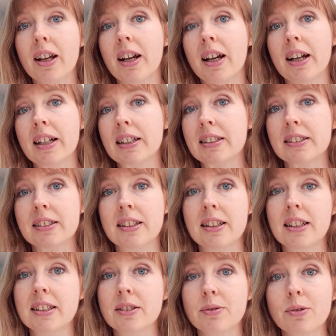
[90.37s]
And
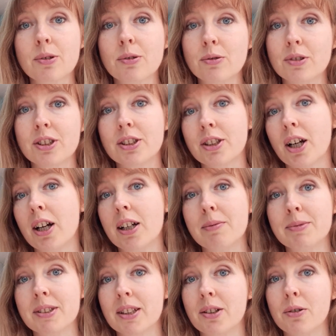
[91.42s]
these are all
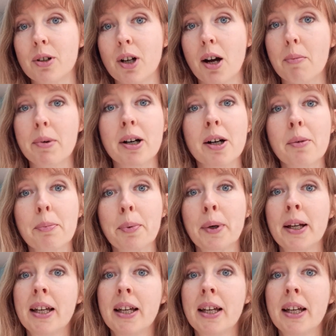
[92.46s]
terms that you'll come up,